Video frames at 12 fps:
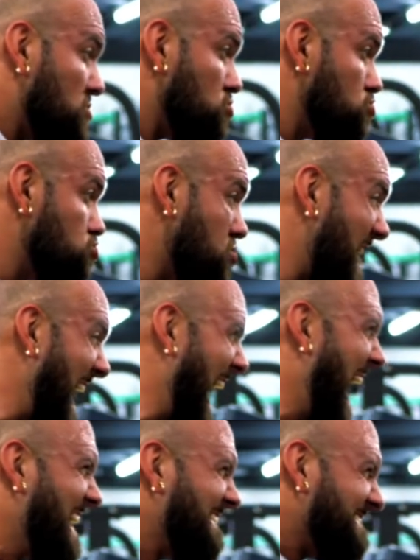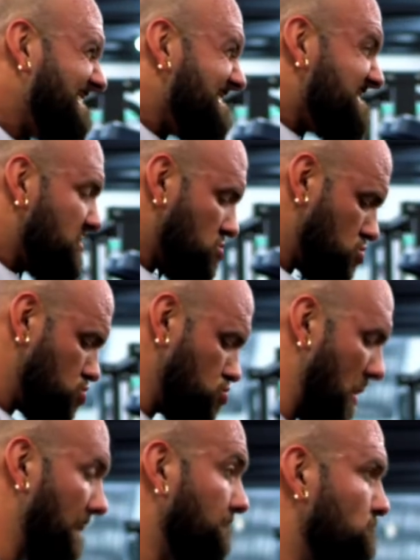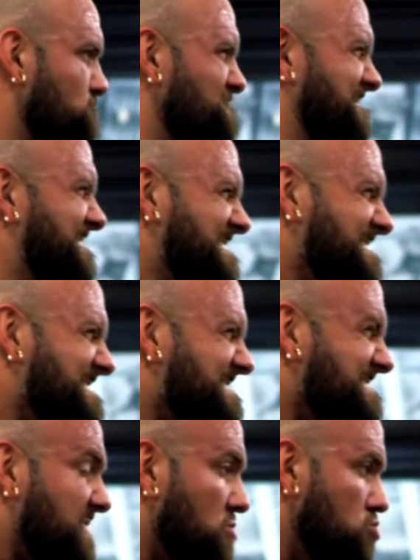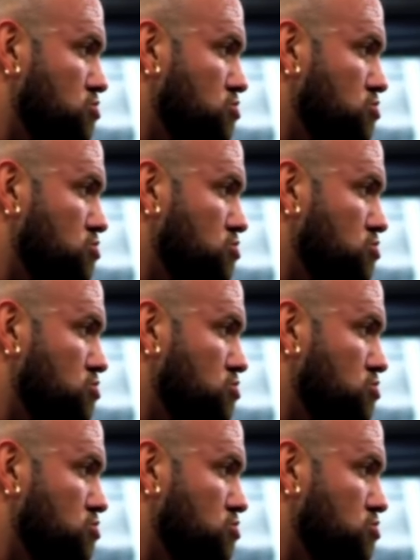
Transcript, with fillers: for the side head, you really can't really